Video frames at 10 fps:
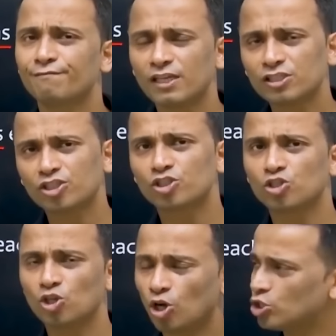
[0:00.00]
first
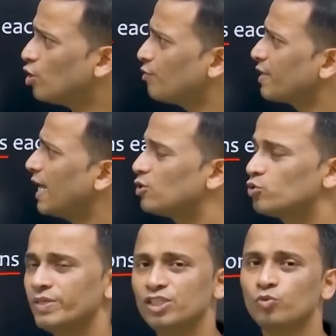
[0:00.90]
slot of CAT
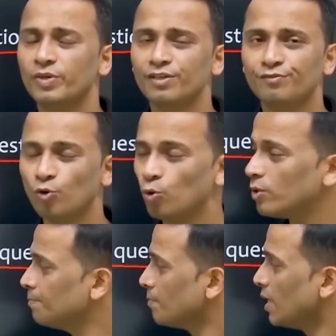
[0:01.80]
2024,